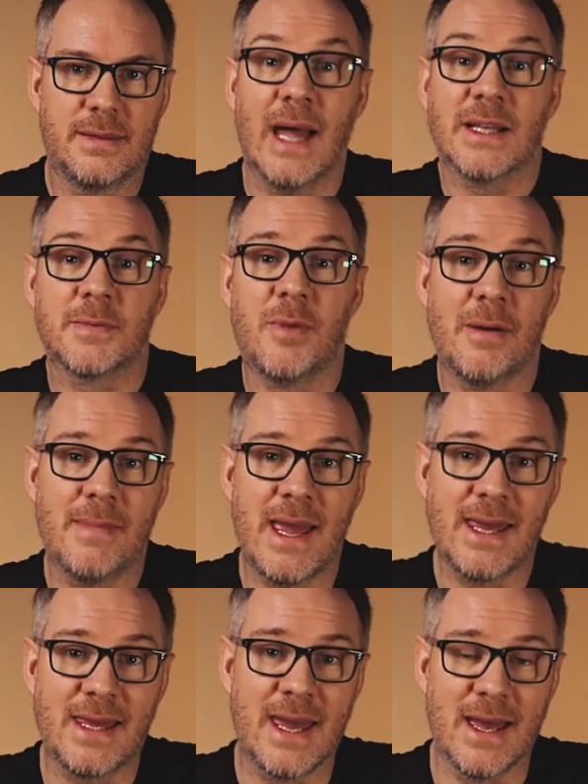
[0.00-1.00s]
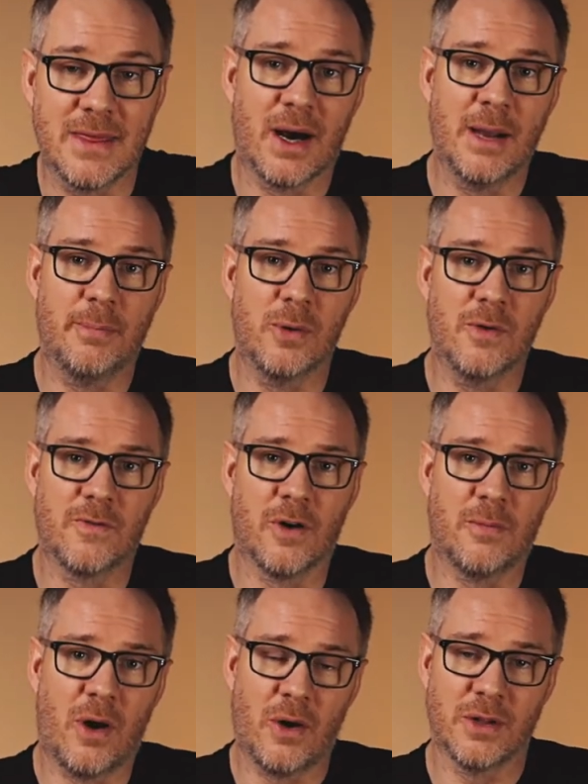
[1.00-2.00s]
That's my main kit that I pull
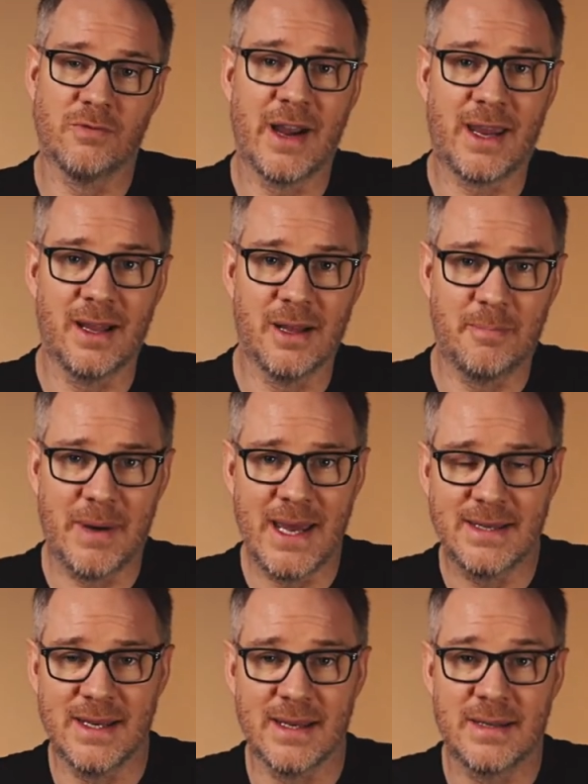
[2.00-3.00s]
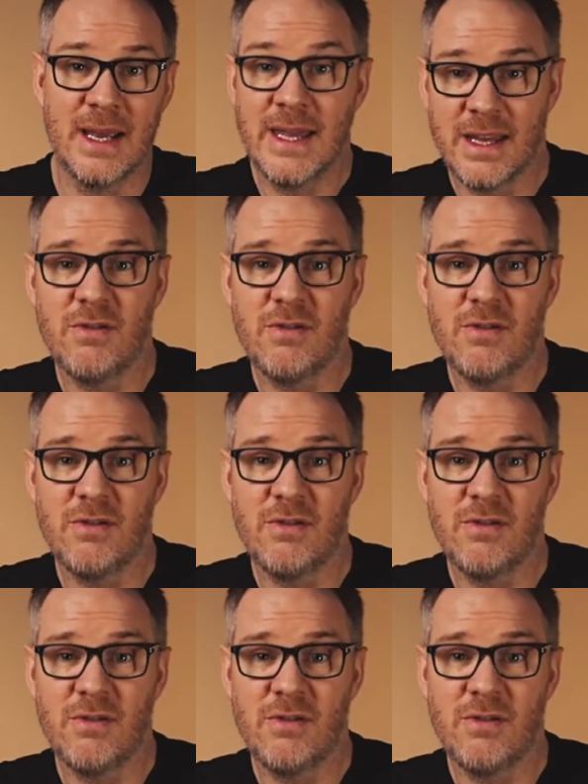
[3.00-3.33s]
from on a regular basis.